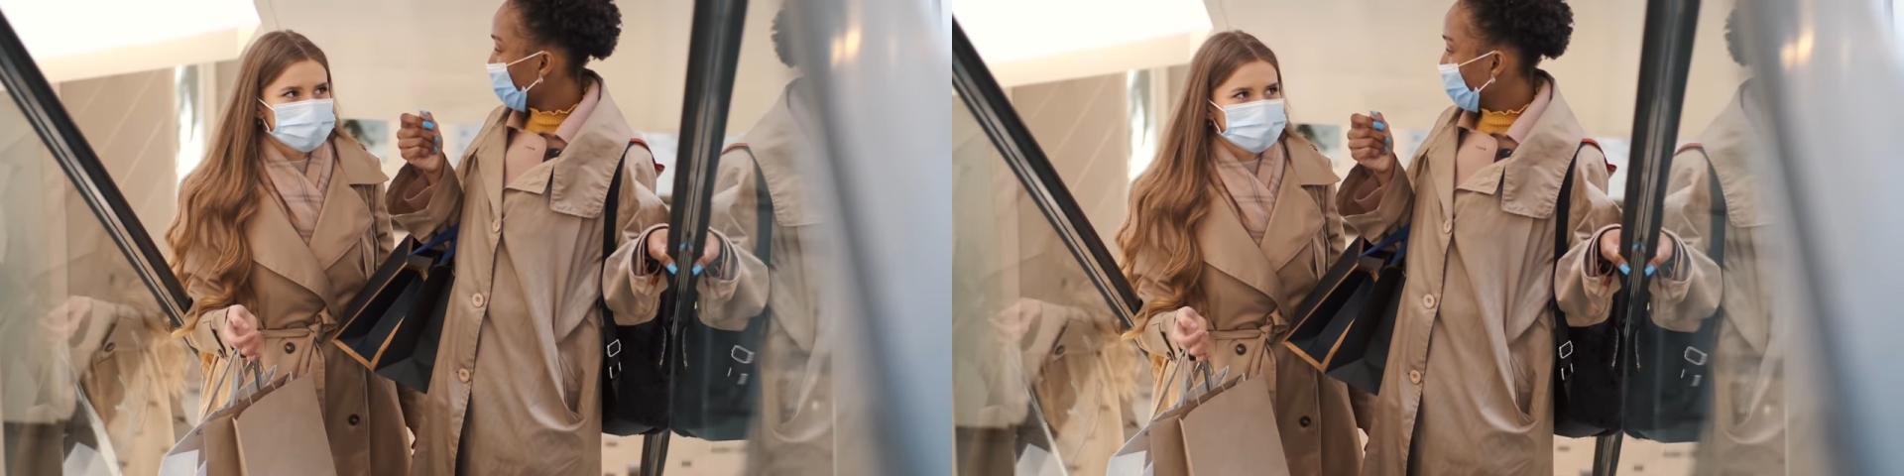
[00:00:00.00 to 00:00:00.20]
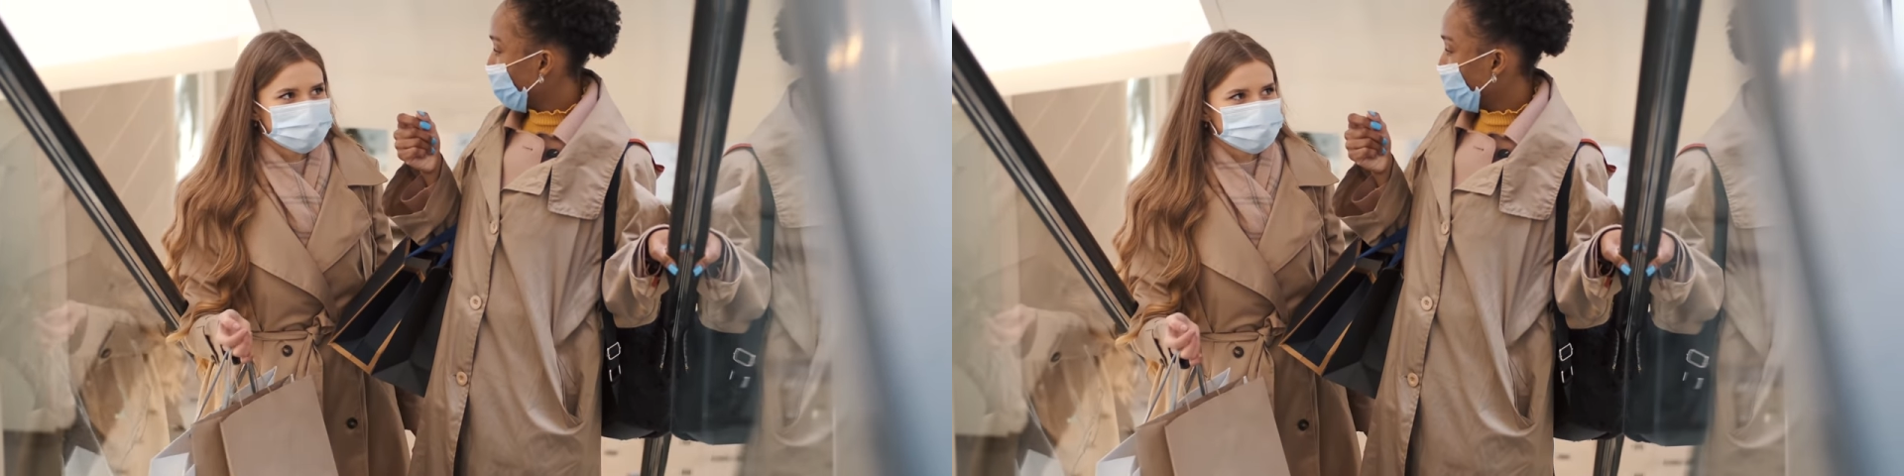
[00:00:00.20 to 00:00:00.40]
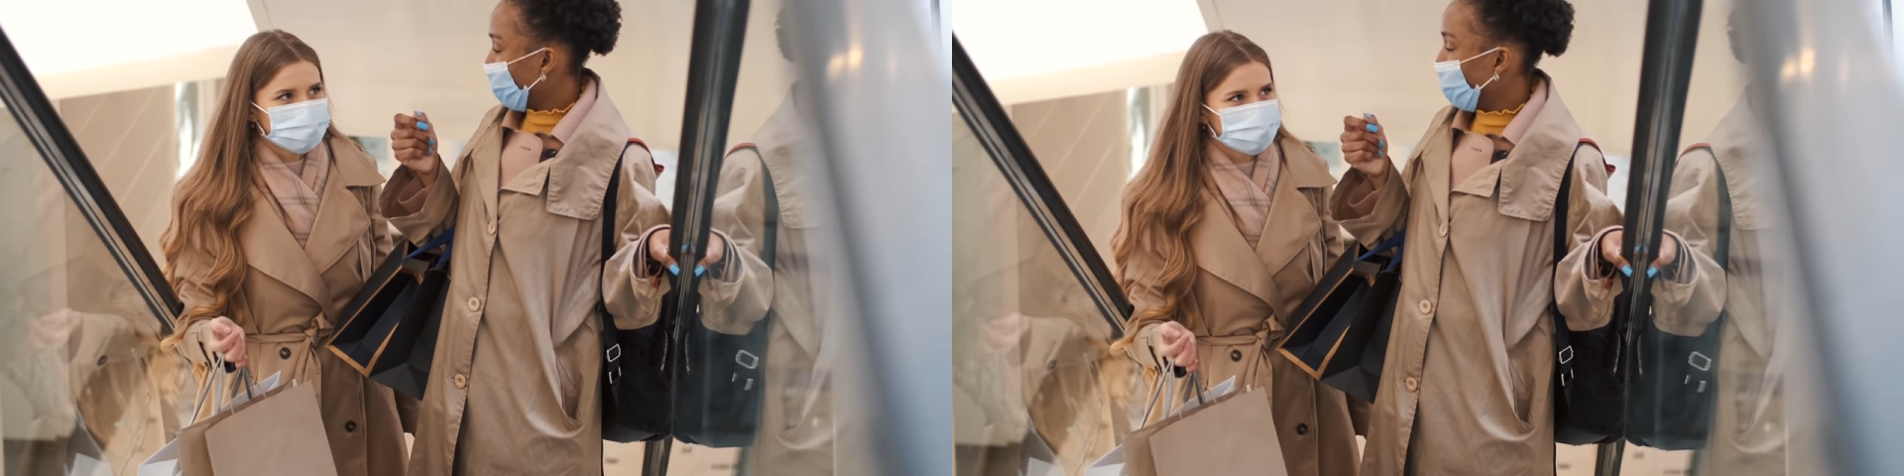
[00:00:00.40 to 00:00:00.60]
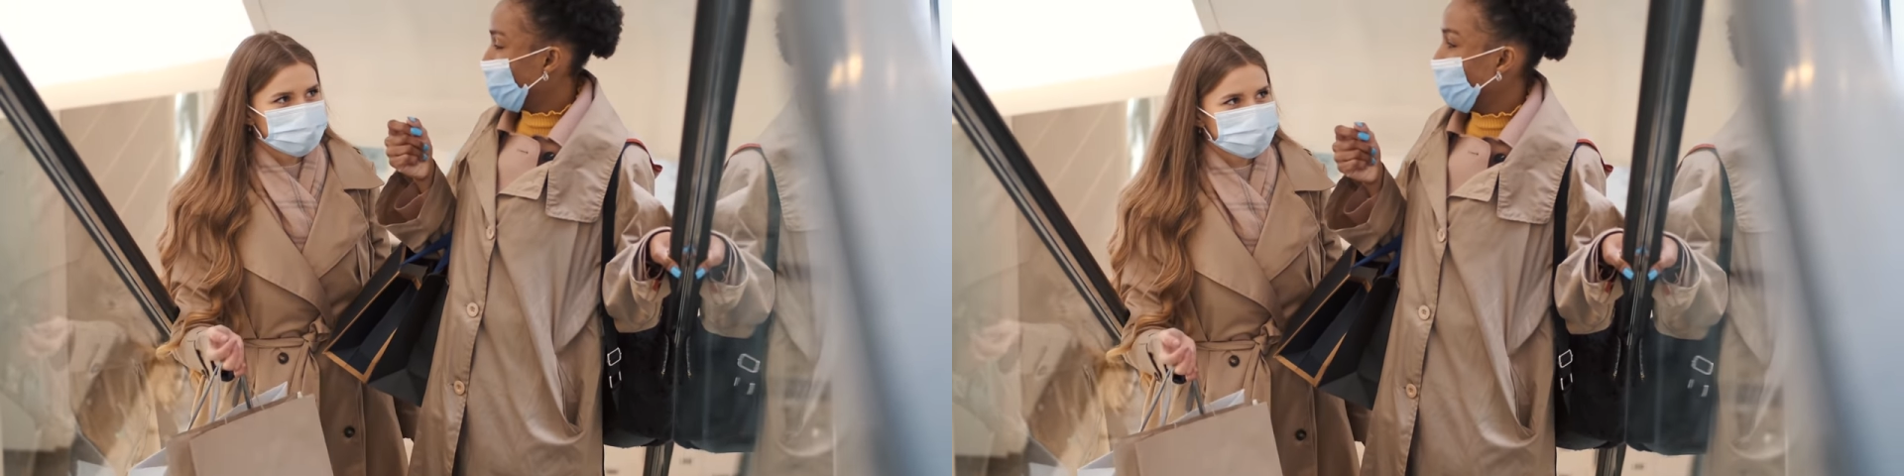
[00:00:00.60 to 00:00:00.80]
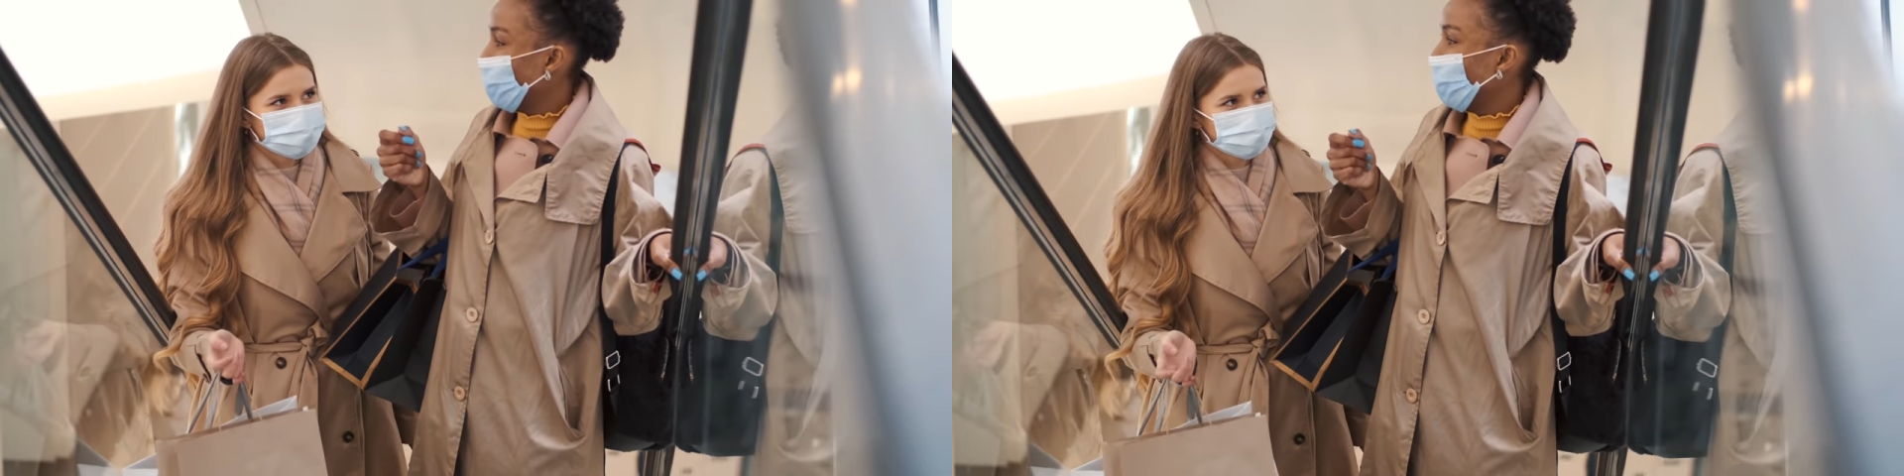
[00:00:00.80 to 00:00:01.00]
one.
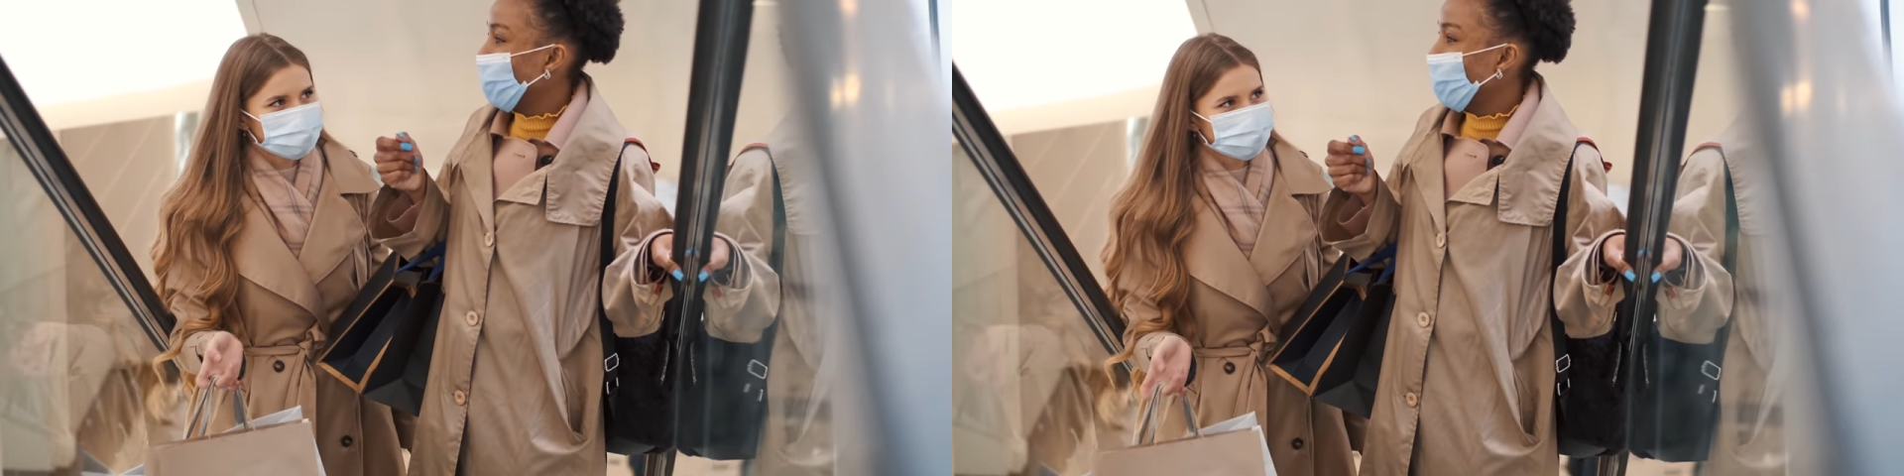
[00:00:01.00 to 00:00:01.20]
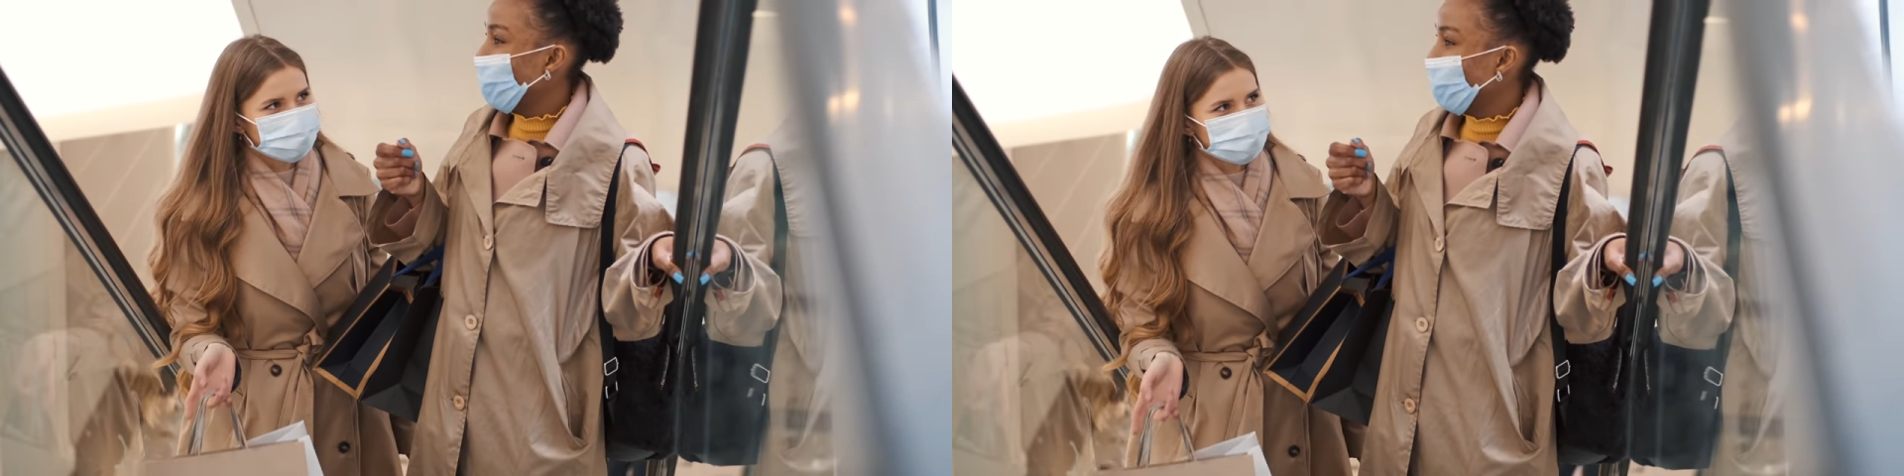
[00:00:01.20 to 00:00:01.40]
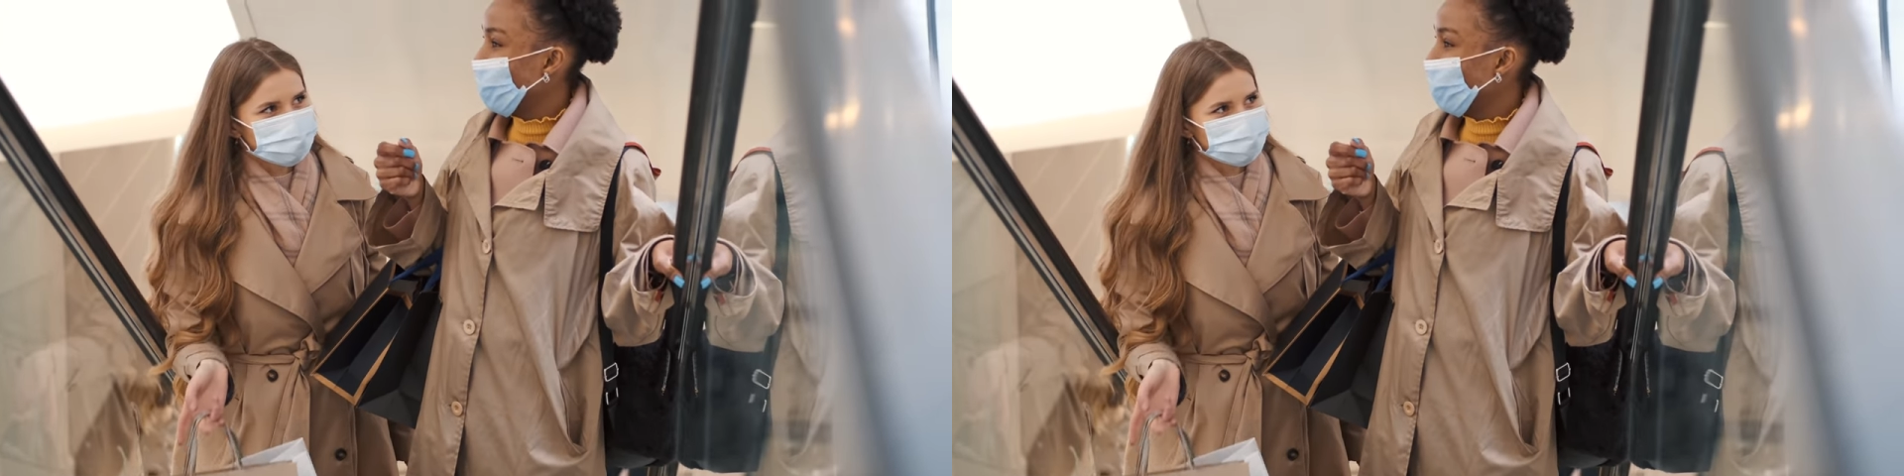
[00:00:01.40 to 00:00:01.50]
This won't be an